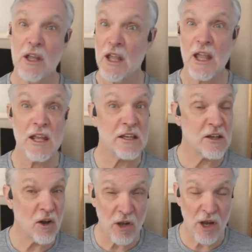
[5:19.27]
hidden in
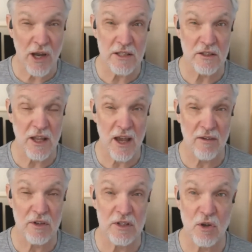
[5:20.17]
all kinds of
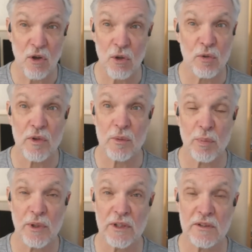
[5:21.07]
cavities all over the
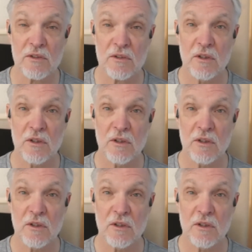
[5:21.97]
place,